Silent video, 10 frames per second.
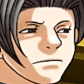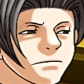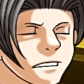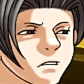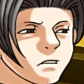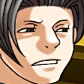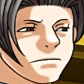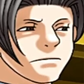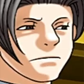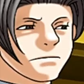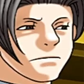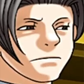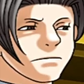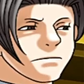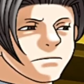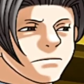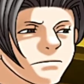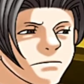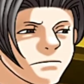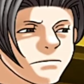then the Irish she saw
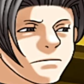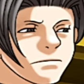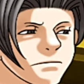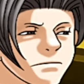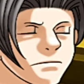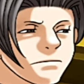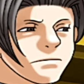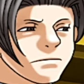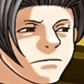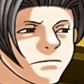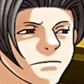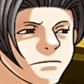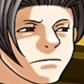should be missing this very